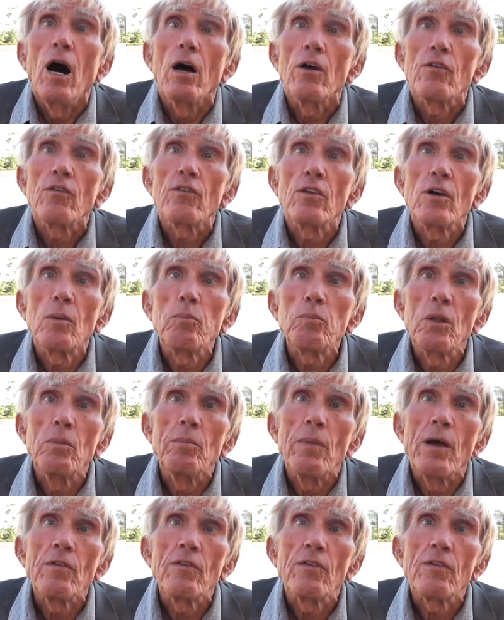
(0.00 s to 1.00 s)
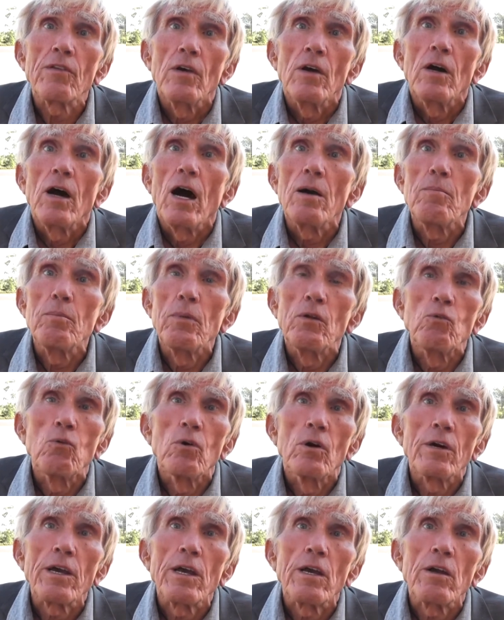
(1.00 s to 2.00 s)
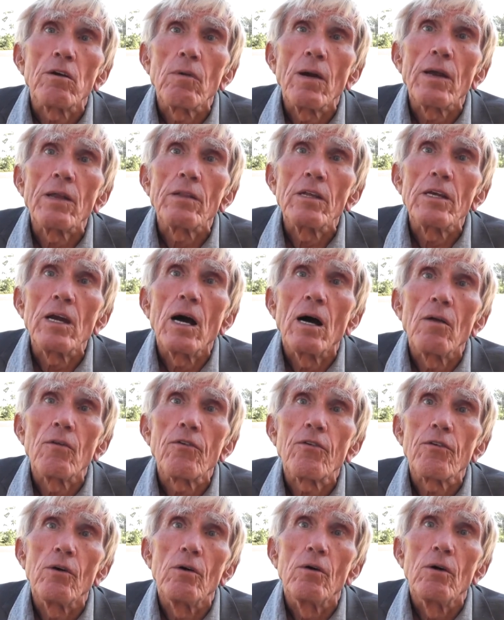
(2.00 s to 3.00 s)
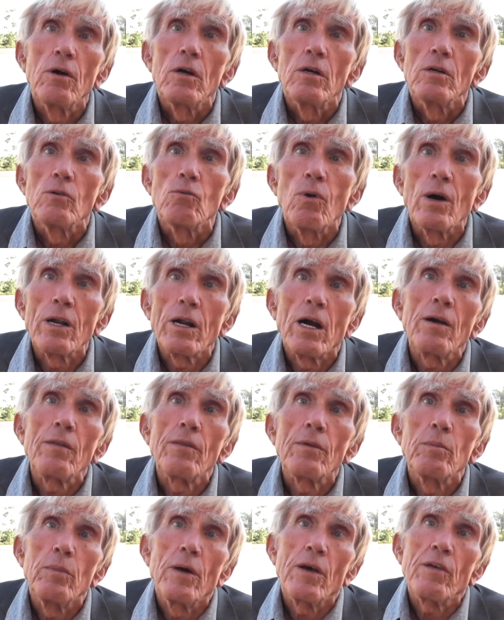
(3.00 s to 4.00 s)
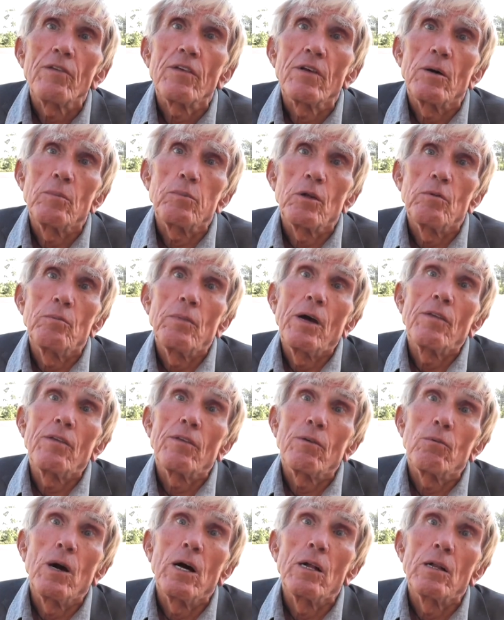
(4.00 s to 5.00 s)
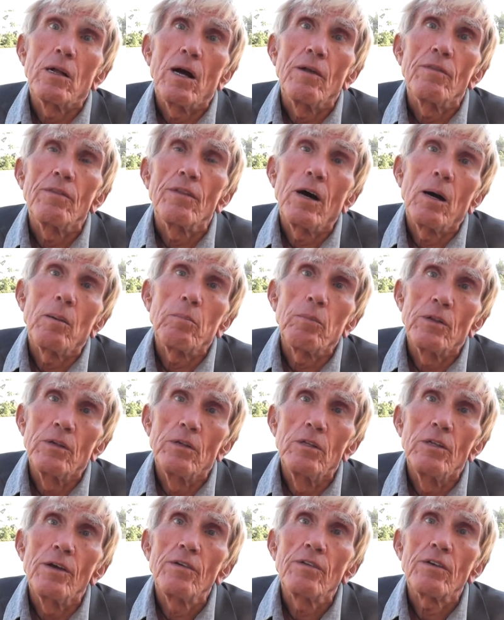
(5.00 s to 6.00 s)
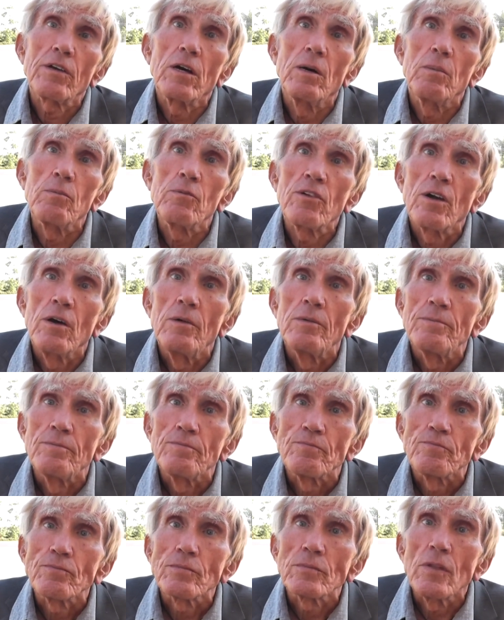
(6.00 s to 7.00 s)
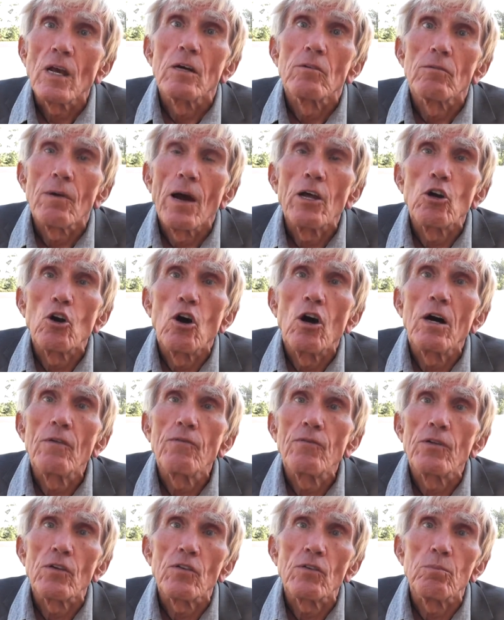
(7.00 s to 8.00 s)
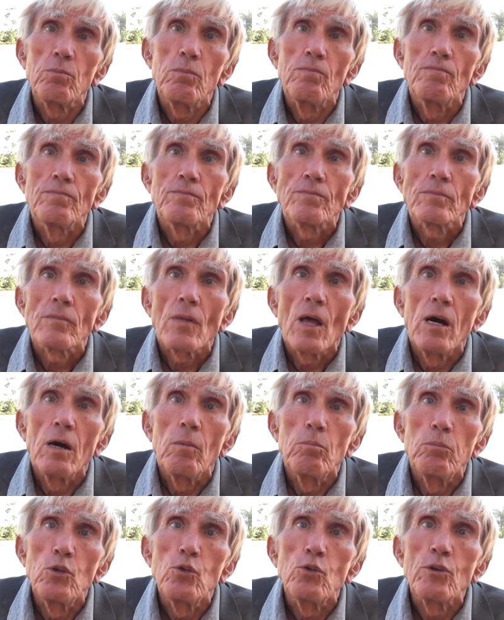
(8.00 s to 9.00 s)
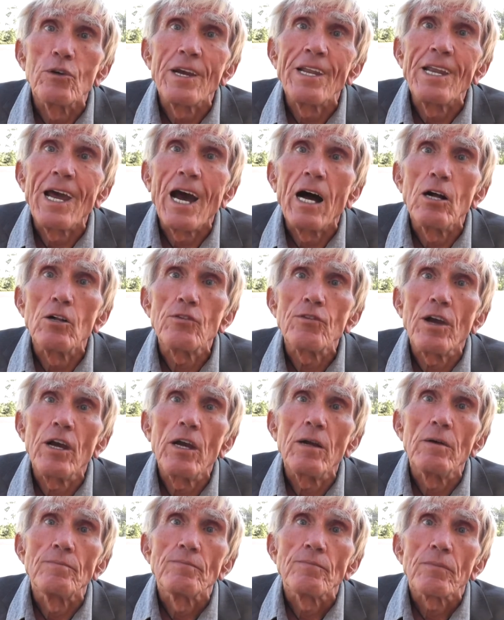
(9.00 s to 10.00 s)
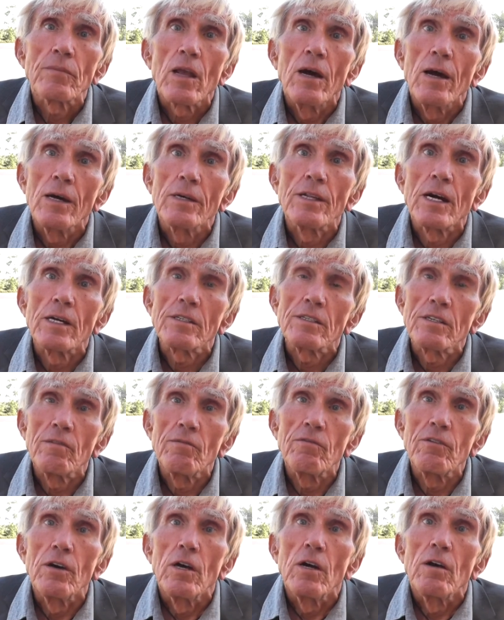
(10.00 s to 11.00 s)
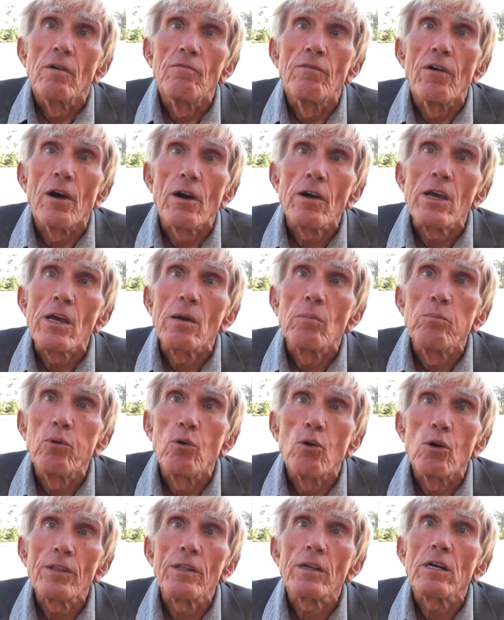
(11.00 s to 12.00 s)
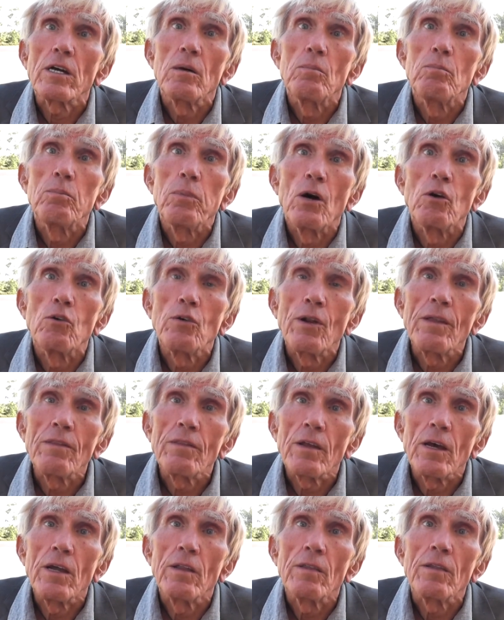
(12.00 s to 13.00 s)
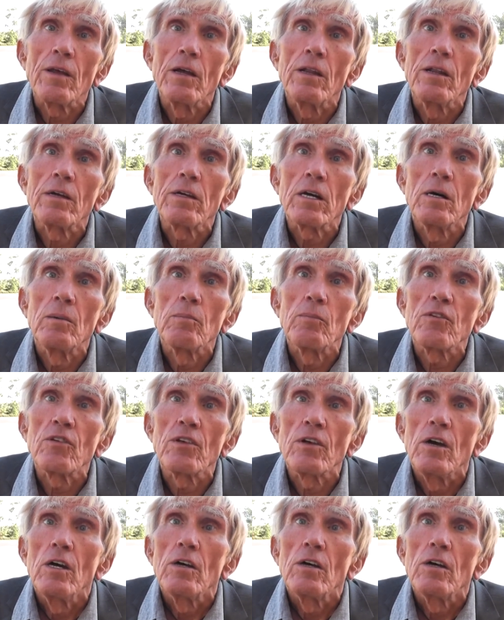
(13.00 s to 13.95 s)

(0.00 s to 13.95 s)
supplements, I've been working greatly also. What are the best supplements? Well, on top of the list comes right off is blue-green algae, and that's a very important component. And then comes